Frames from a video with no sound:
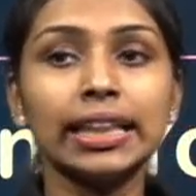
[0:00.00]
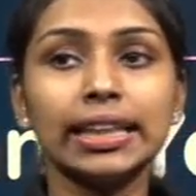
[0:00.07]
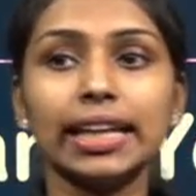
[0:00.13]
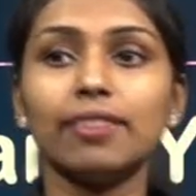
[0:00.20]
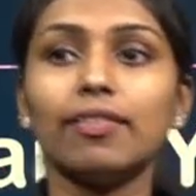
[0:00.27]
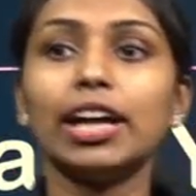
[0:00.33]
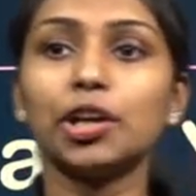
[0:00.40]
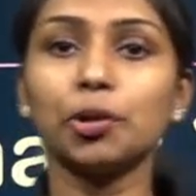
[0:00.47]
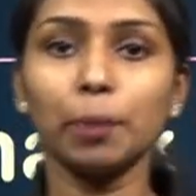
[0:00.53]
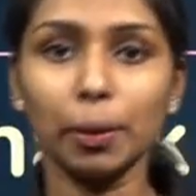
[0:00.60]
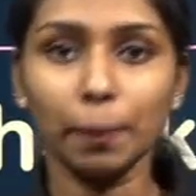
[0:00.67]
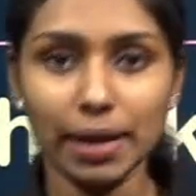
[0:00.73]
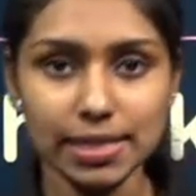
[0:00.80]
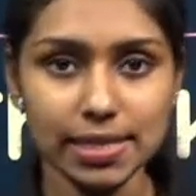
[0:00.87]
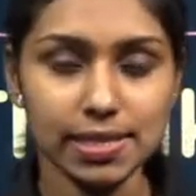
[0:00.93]
Then what you
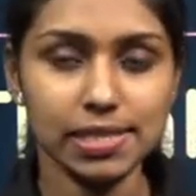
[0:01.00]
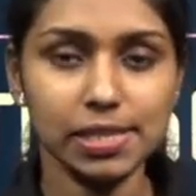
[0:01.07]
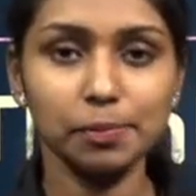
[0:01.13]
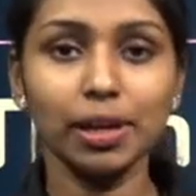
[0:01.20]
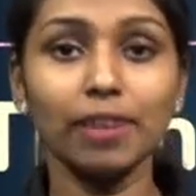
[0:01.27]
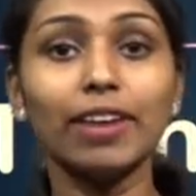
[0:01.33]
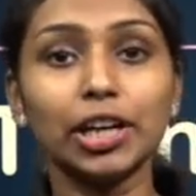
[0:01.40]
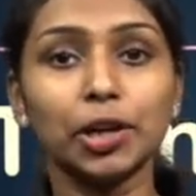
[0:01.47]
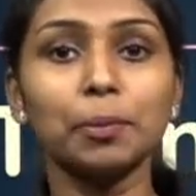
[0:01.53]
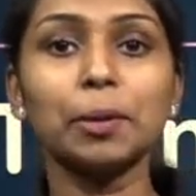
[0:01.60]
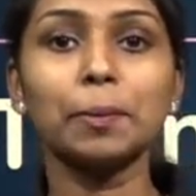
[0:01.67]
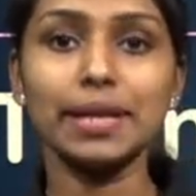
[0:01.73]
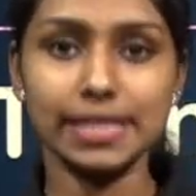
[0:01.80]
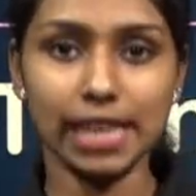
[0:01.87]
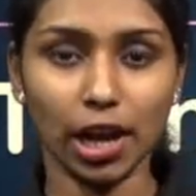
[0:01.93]
mean by system, what you
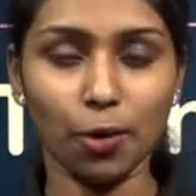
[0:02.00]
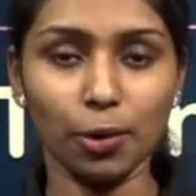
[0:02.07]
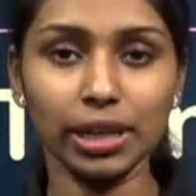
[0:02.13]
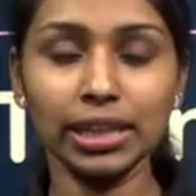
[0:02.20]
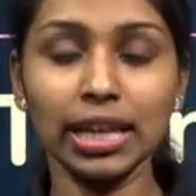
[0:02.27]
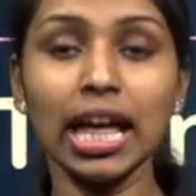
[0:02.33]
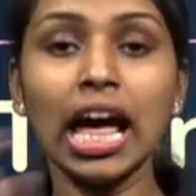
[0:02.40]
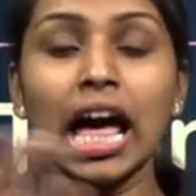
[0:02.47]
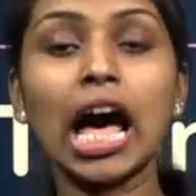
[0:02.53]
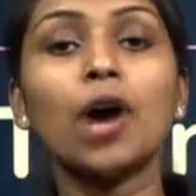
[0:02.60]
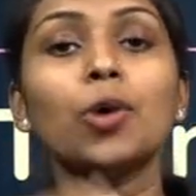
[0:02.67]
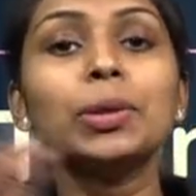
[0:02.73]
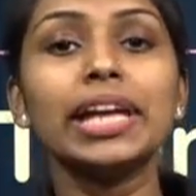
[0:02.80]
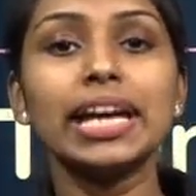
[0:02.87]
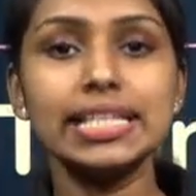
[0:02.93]
mean by surrounding,
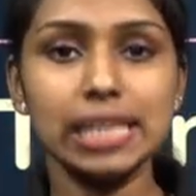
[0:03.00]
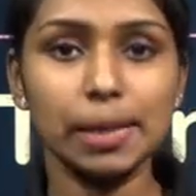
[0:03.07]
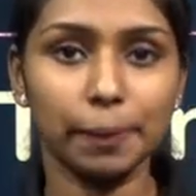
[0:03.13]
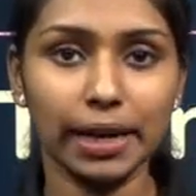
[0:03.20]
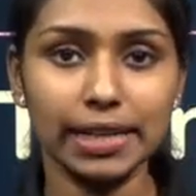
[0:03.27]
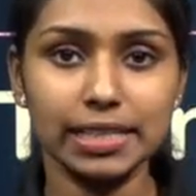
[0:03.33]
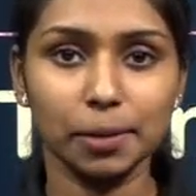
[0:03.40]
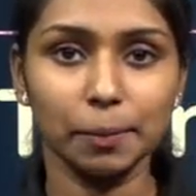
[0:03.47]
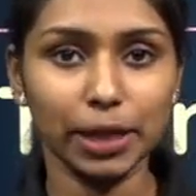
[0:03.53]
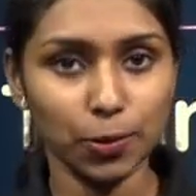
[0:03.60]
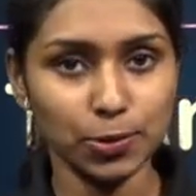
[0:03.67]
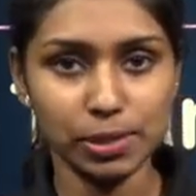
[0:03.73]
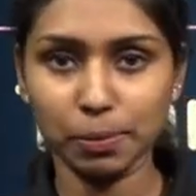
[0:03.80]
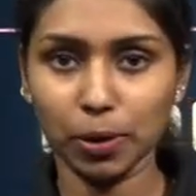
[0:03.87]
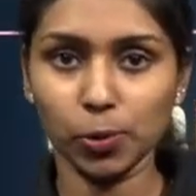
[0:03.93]
how they are separated by
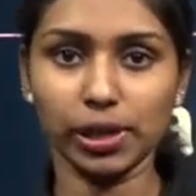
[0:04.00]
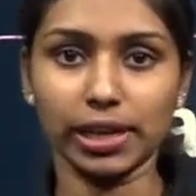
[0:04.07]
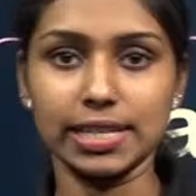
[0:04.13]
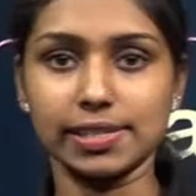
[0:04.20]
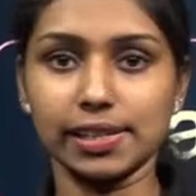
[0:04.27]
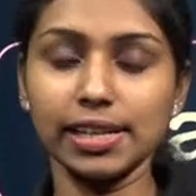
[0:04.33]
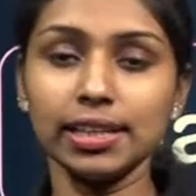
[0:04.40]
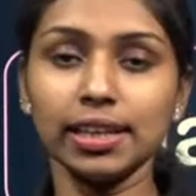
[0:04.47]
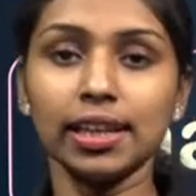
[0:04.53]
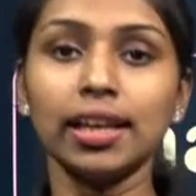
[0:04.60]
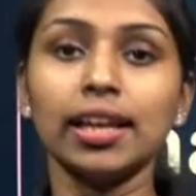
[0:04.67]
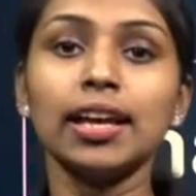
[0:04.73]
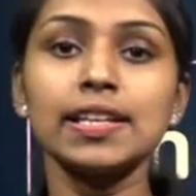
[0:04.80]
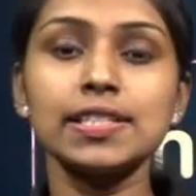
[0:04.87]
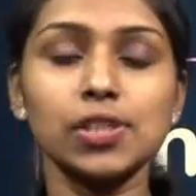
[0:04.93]
using boundaries, right?
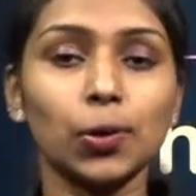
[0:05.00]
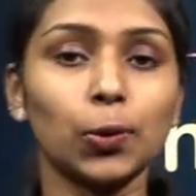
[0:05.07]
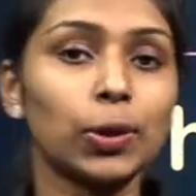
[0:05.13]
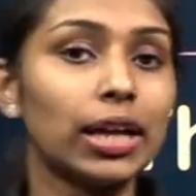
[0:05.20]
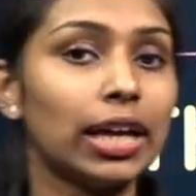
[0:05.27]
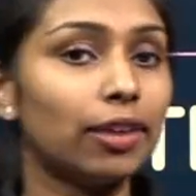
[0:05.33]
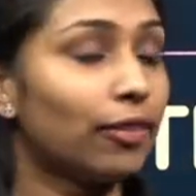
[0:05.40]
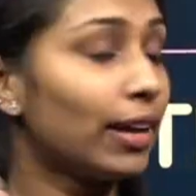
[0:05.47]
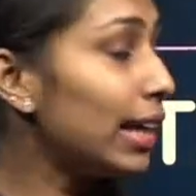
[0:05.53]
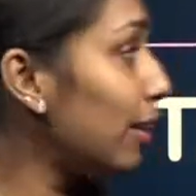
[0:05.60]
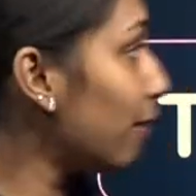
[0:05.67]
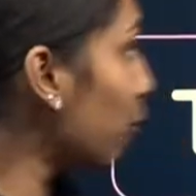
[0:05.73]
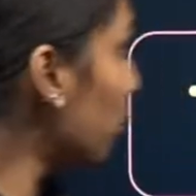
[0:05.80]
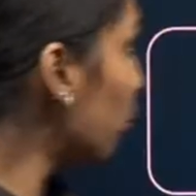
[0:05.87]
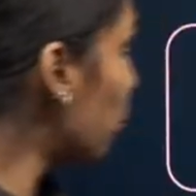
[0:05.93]
So,
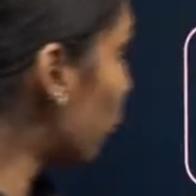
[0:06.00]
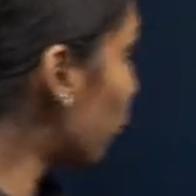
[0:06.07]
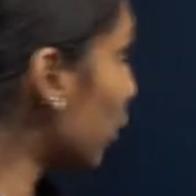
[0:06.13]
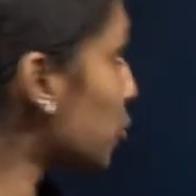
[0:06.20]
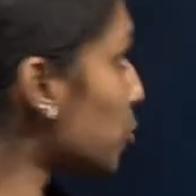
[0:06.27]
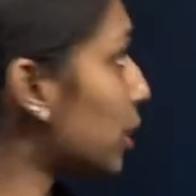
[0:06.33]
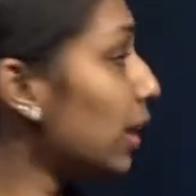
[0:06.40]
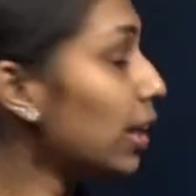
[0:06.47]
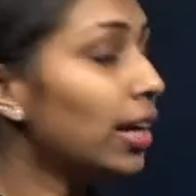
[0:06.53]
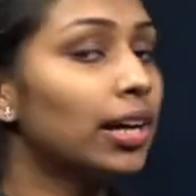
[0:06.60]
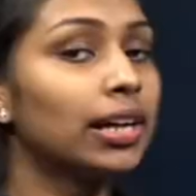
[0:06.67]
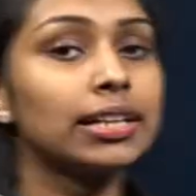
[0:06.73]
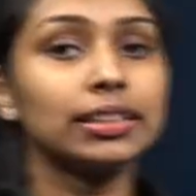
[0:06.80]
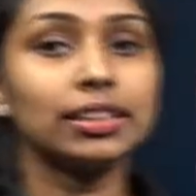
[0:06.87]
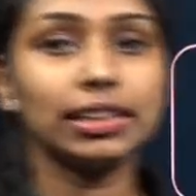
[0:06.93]
finally we were moving to the
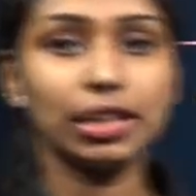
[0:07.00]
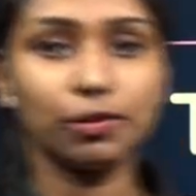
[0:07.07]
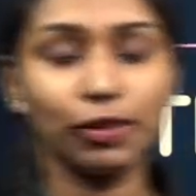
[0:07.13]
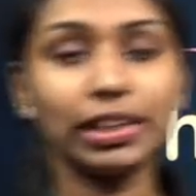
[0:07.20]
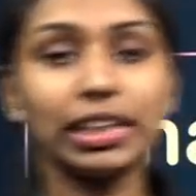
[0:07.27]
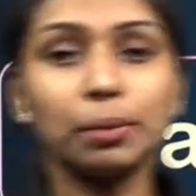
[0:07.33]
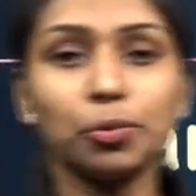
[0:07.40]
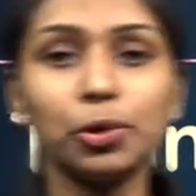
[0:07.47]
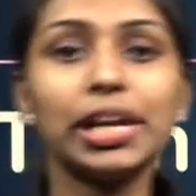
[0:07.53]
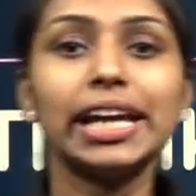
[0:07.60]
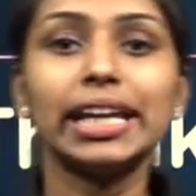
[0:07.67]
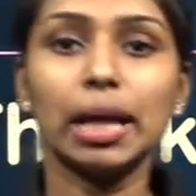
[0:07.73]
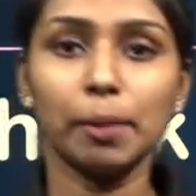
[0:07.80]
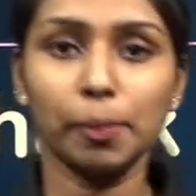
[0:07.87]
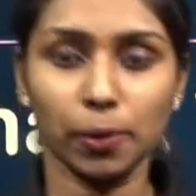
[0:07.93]
different
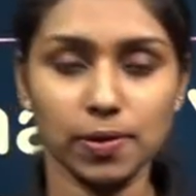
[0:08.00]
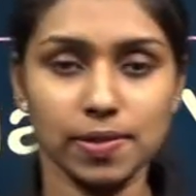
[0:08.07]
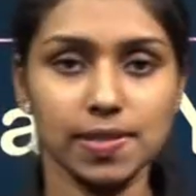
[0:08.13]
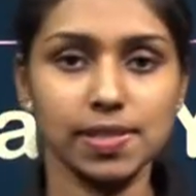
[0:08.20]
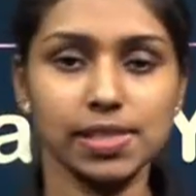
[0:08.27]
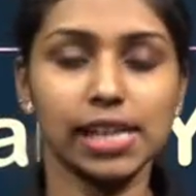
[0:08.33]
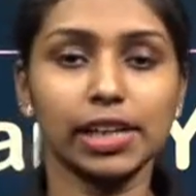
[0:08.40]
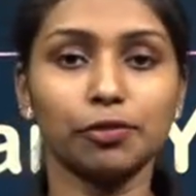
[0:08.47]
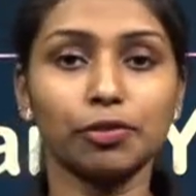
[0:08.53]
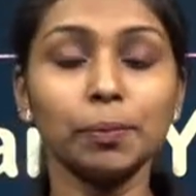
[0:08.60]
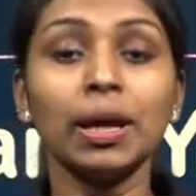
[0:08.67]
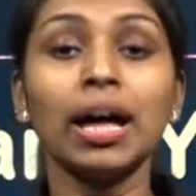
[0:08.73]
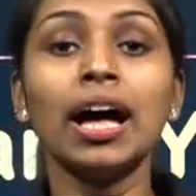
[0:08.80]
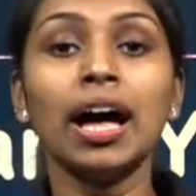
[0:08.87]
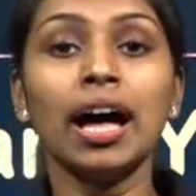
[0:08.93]
thermodynamic process starting
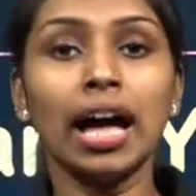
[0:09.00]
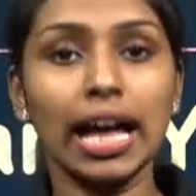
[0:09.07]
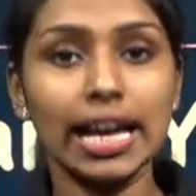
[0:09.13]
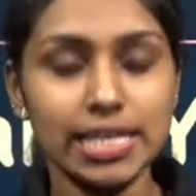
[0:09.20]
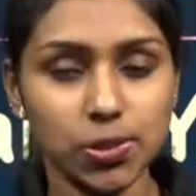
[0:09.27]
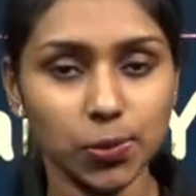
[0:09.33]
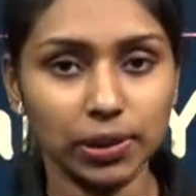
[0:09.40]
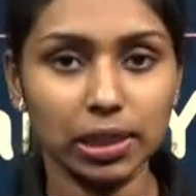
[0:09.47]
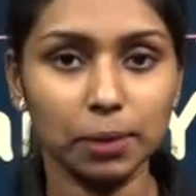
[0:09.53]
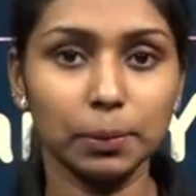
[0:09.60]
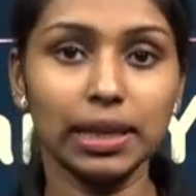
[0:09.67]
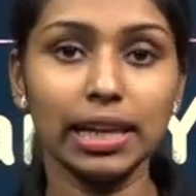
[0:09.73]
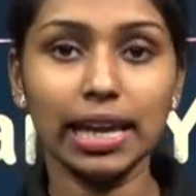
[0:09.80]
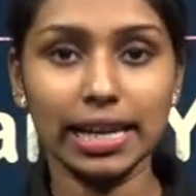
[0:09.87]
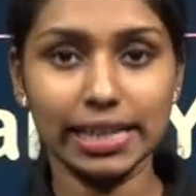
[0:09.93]
from
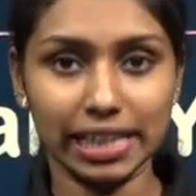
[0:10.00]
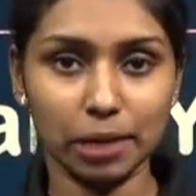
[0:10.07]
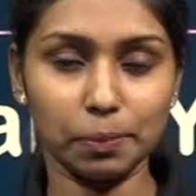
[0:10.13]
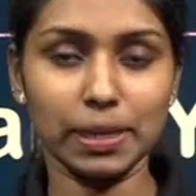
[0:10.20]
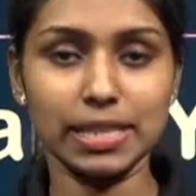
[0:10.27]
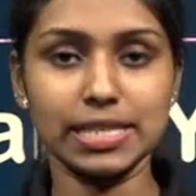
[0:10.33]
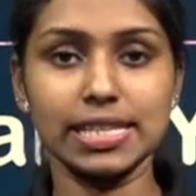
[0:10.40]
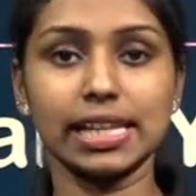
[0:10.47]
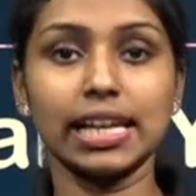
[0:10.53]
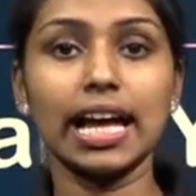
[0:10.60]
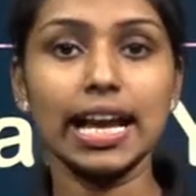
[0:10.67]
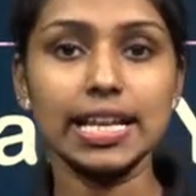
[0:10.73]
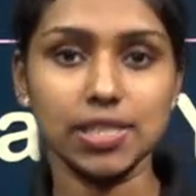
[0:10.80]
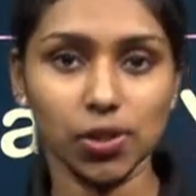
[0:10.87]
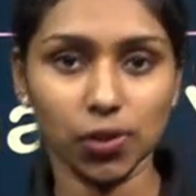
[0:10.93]
isothermal, adiabatic,
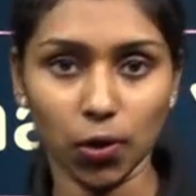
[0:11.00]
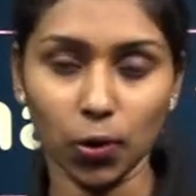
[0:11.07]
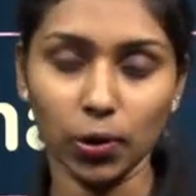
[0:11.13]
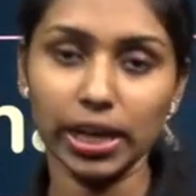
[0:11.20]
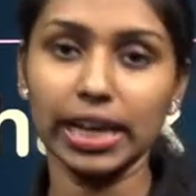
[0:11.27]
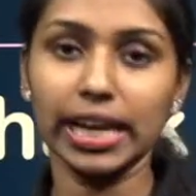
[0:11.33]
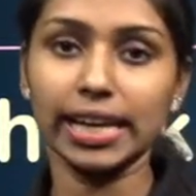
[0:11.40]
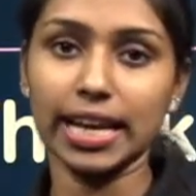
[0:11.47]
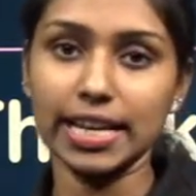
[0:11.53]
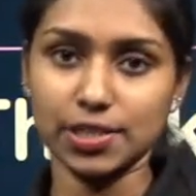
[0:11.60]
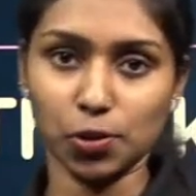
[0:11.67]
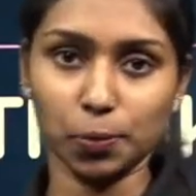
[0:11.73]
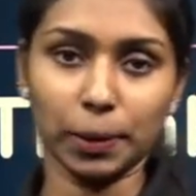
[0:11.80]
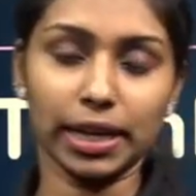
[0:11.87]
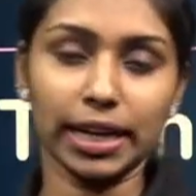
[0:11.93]
isochoric and
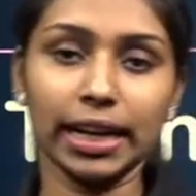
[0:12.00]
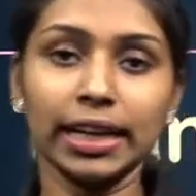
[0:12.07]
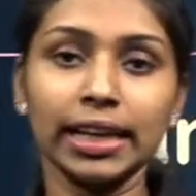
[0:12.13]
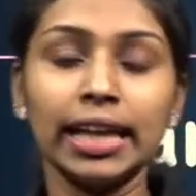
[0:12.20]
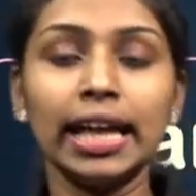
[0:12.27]
isobaric.